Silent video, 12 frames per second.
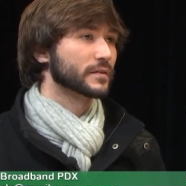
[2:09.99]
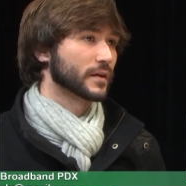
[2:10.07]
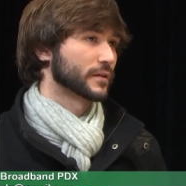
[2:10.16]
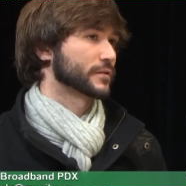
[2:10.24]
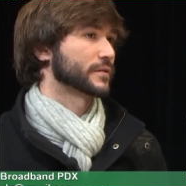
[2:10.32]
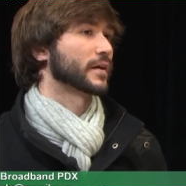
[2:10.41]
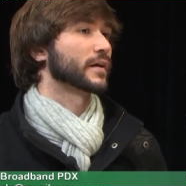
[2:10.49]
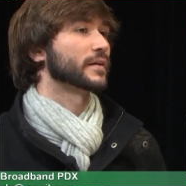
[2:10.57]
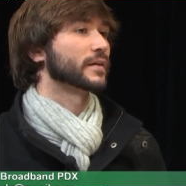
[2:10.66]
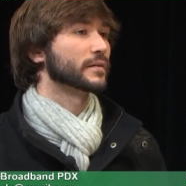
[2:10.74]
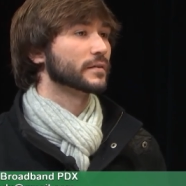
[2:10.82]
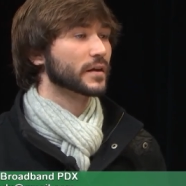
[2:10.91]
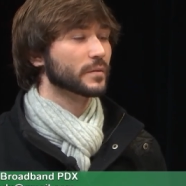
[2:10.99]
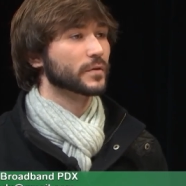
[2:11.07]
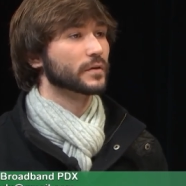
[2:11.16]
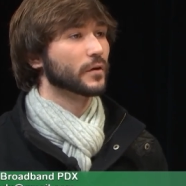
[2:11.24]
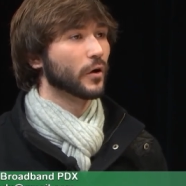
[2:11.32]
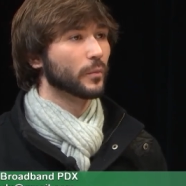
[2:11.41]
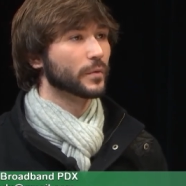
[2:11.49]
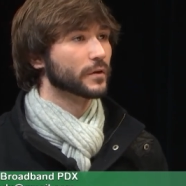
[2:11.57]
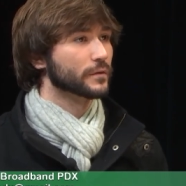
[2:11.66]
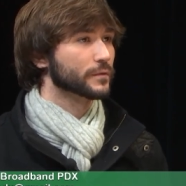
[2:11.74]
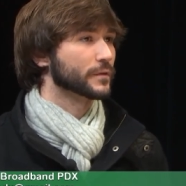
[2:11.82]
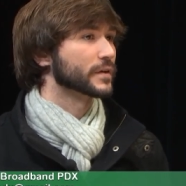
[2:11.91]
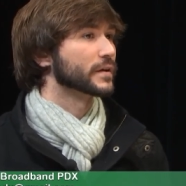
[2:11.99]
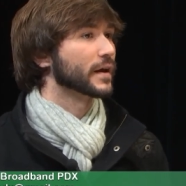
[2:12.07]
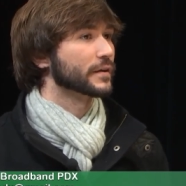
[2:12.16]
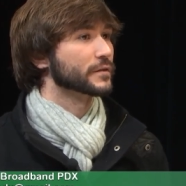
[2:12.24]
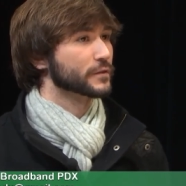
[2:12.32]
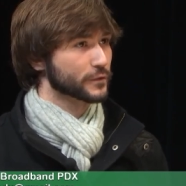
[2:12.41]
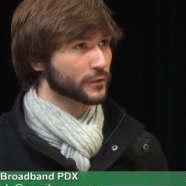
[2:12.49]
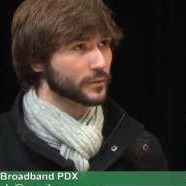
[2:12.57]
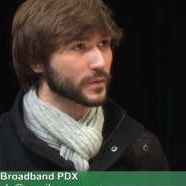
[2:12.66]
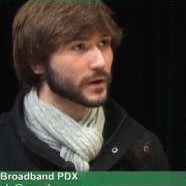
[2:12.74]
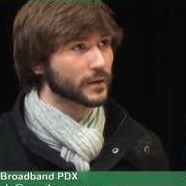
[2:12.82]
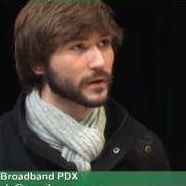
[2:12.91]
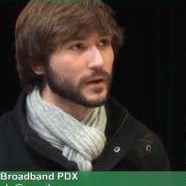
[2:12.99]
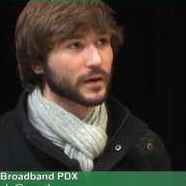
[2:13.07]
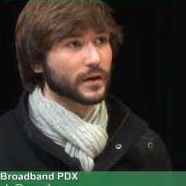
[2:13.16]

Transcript: the internet and keep it open and free as it should be.